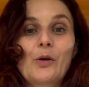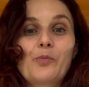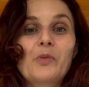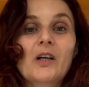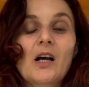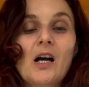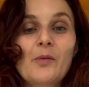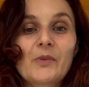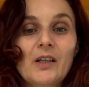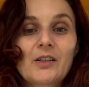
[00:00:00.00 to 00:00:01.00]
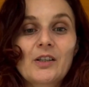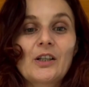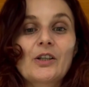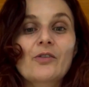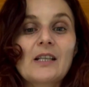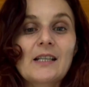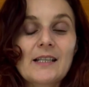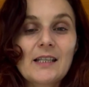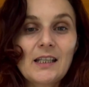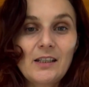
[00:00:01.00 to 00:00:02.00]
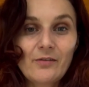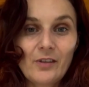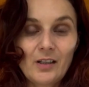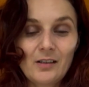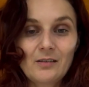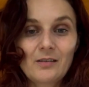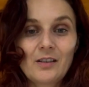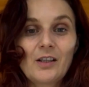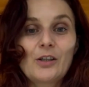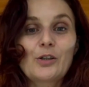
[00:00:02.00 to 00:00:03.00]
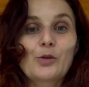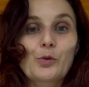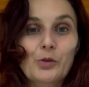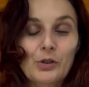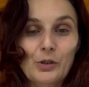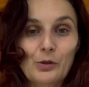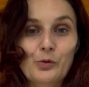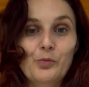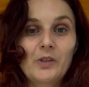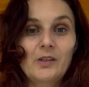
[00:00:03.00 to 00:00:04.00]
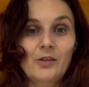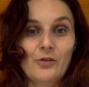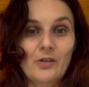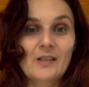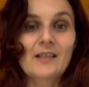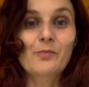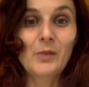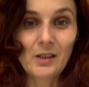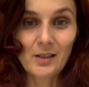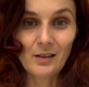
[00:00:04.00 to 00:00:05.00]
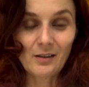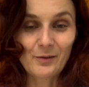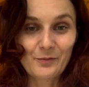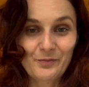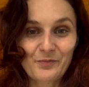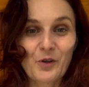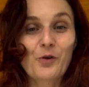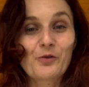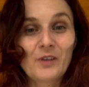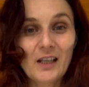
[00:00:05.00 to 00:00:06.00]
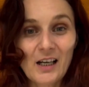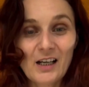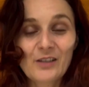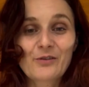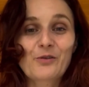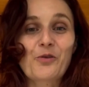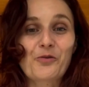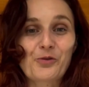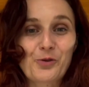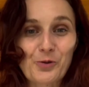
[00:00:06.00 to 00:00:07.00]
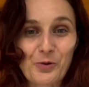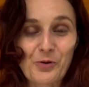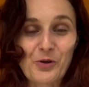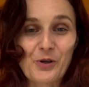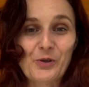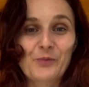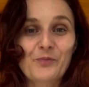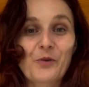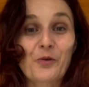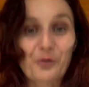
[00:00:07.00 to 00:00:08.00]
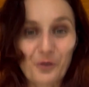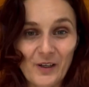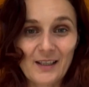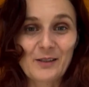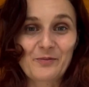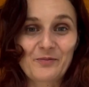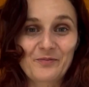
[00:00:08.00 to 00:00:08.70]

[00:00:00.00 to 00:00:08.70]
become that receiver in order to be the transmitter of love, of joy, of freedom.